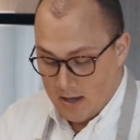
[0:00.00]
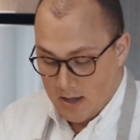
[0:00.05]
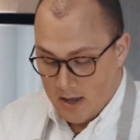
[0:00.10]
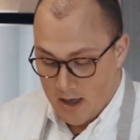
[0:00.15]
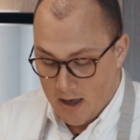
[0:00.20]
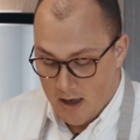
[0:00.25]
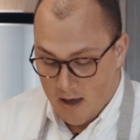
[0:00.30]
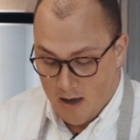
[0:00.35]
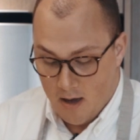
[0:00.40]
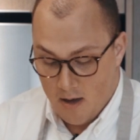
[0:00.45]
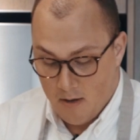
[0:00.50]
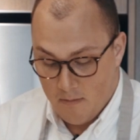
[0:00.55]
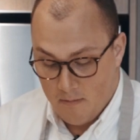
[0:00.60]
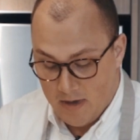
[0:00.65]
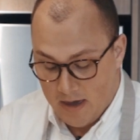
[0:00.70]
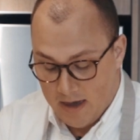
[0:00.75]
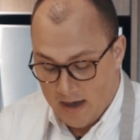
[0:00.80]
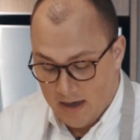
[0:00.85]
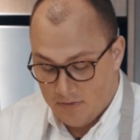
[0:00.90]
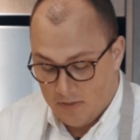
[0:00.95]

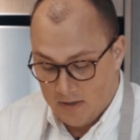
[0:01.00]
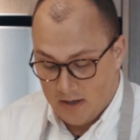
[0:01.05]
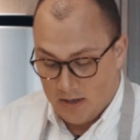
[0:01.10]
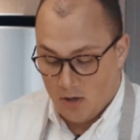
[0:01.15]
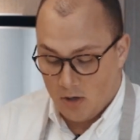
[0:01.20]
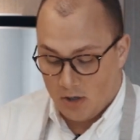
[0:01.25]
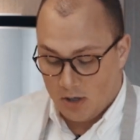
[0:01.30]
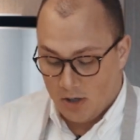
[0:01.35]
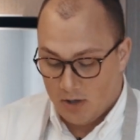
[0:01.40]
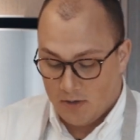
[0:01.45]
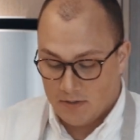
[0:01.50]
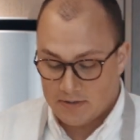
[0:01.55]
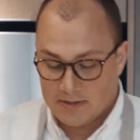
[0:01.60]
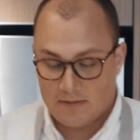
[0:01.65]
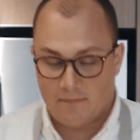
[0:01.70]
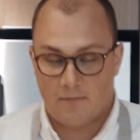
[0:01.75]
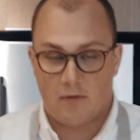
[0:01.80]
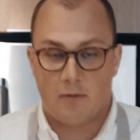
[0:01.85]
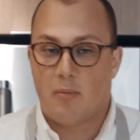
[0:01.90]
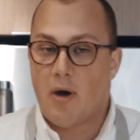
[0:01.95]
And then you can use
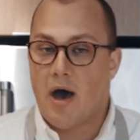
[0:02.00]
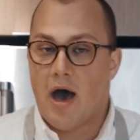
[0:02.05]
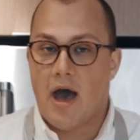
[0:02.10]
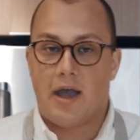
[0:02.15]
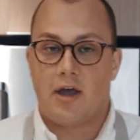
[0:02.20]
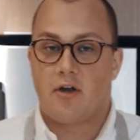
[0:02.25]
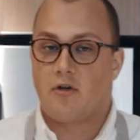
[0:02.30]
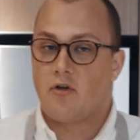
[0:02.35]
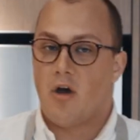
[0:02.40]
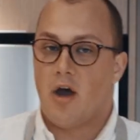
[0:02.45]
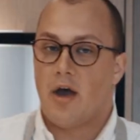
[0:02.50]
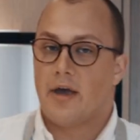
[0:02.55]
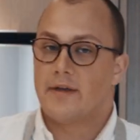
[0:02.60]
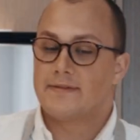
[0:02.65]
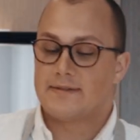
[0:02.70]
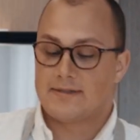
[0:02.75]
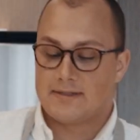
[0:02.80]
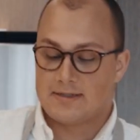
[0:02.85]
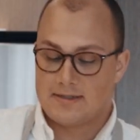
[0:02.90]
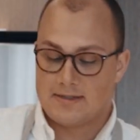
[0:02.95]
it for pie
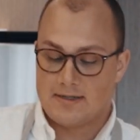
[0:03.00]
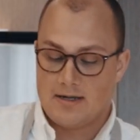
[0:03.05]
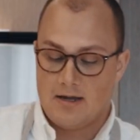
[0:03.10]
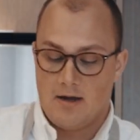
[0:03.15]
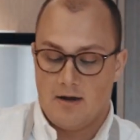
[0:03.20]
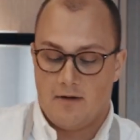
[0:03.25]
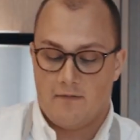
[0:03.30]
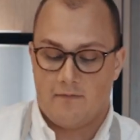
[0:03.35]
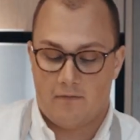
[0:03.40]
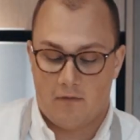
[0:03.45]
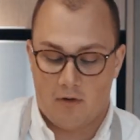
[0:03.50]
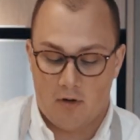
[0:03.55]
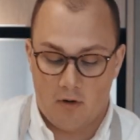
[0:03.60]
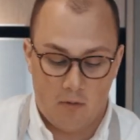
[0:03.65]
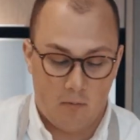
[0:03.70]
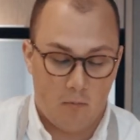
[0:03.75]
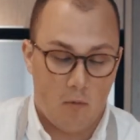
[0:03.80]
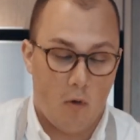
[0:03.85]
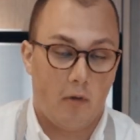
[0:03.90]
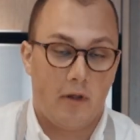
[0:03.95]
crusts,
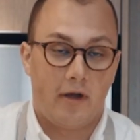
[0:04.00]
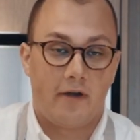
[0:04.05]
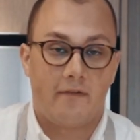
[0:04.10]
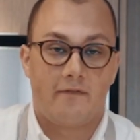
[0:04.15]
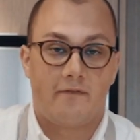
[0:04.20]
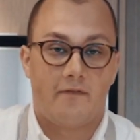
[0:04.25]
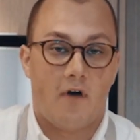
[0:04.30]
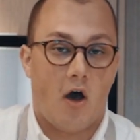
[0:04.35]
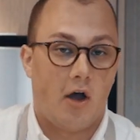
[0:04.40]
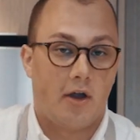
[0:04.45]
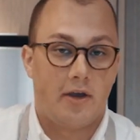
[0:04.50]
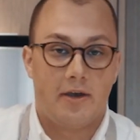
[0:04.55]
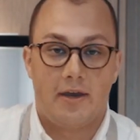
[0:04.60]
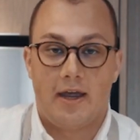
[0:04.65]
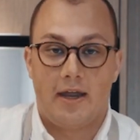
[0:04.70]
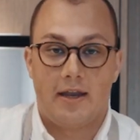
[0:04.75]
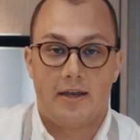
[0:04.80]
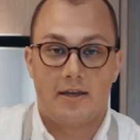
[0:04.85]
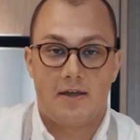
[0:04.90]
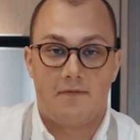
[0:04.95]
for rolling
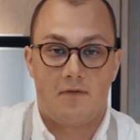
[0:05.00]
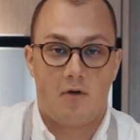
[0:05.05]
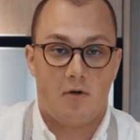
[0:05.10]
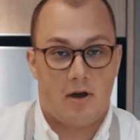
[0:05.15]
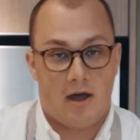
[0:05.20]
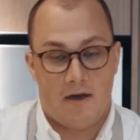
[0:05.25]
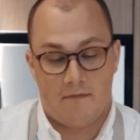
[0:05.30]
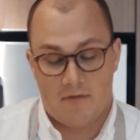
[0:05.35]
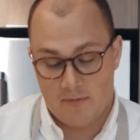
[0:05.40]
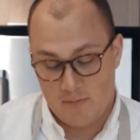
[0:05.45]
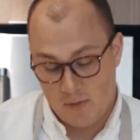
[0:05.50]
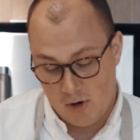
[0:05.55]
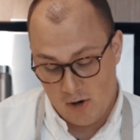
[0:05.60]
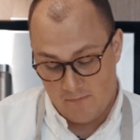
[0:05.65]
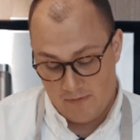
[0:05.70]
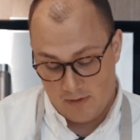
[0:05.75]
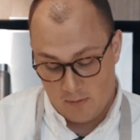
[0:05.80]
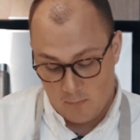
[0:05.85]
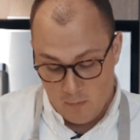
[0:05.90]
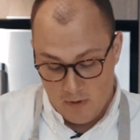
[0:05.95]
fondant if you wanna have the
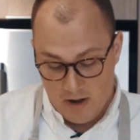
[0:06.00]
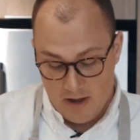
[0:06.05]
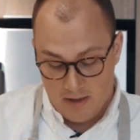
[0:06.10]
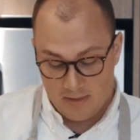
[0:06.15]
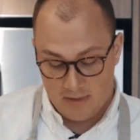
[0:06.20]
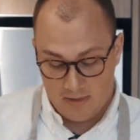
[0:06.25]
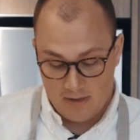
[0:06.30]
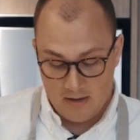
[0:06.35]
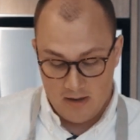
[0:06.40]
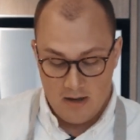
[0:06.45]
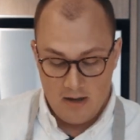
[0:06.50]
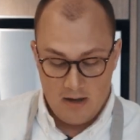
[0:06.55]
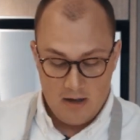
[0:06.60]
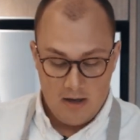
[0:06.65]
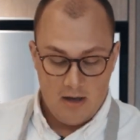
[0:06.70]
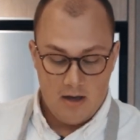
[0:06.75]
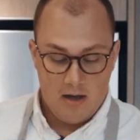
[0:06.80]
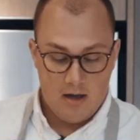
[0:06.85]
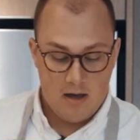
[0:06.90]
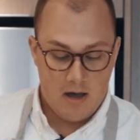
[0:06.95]
perfect width.
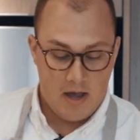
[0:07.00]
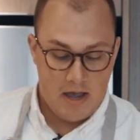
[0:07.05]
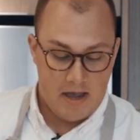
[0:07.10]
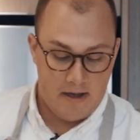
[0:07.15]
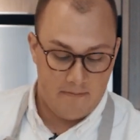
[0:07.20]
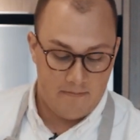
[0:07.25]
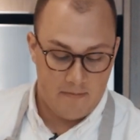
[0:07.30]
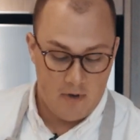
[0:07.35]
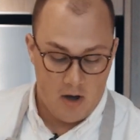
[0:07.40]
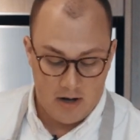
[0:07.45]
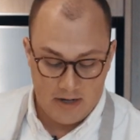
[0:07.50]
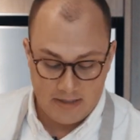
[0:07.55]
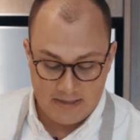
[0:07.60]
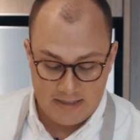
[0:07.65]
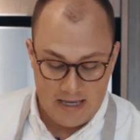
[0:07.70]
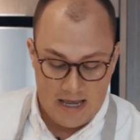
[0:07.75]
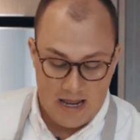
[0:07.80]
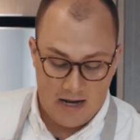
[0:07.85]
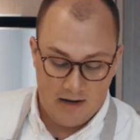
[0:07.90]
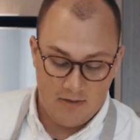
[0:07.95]

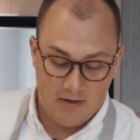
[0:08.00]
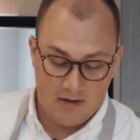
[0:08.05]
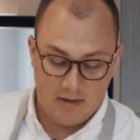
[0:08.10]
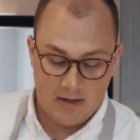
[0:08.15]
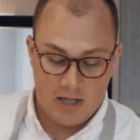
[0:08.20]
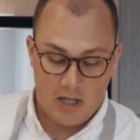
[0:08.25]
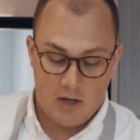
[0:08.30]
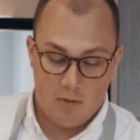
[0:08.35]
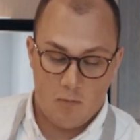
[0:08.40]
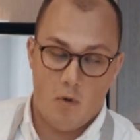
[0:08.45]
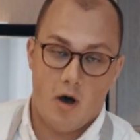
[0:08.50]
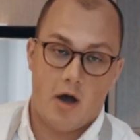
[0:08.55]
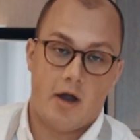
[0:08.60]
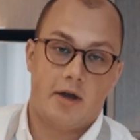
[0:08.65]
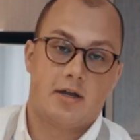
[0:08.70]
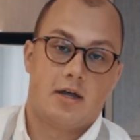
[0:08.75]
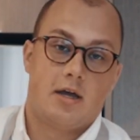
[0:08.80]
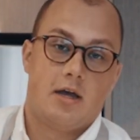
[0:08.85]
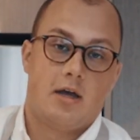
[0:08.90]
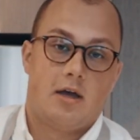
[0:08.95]
Honestly, anything that you
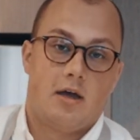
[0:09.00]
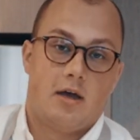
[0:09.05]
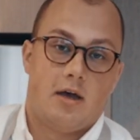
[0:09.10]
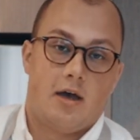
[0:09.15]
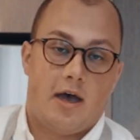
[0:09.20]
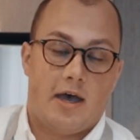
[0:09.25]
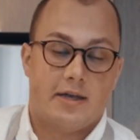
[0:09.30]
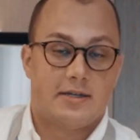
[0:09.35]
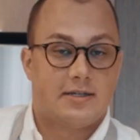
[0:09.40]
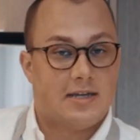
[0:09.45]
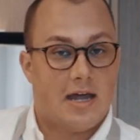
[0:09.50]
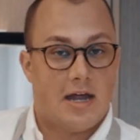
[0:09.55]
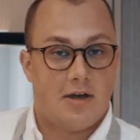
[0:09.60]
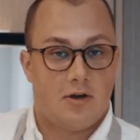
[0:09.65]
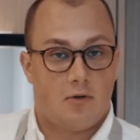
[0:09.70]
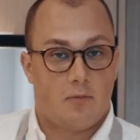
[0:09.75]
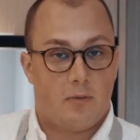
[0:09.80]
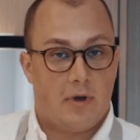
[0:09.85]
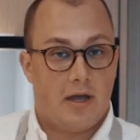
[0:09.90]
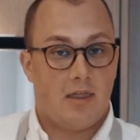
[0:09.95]
want a
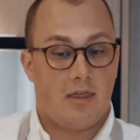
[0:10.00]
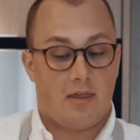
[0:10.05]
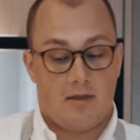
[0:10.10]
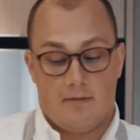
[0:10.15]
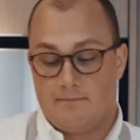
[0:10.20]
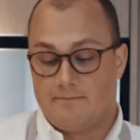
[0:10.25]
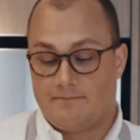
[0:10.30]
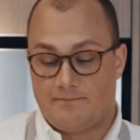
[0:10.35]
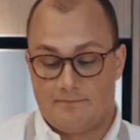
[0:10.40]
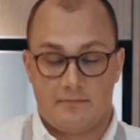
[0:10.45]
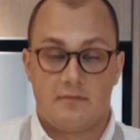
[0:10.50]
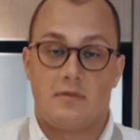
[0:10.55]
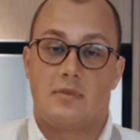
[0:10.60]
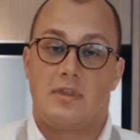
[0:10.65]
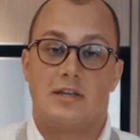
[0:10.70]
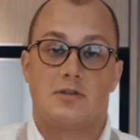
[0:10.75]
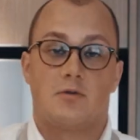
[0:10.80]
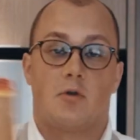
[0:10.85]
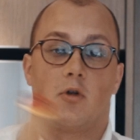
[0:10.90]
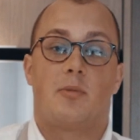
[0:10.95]
standard width,
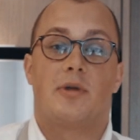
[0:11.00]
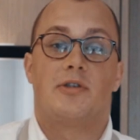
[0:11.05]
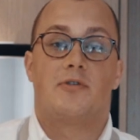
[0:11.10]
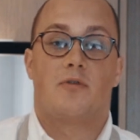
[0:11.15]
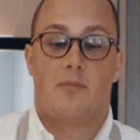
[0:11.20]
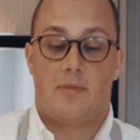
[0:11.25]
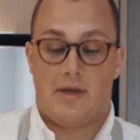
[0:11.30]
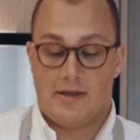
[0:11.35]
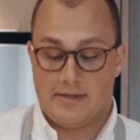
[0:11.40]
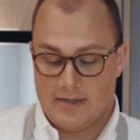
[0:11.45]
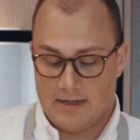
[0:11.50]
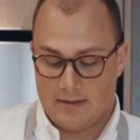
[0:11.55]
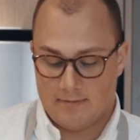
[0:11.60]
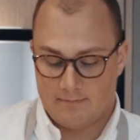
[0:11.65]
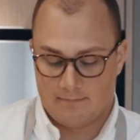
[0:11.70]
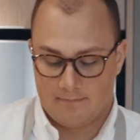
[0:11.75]
these rolling pins are amazing.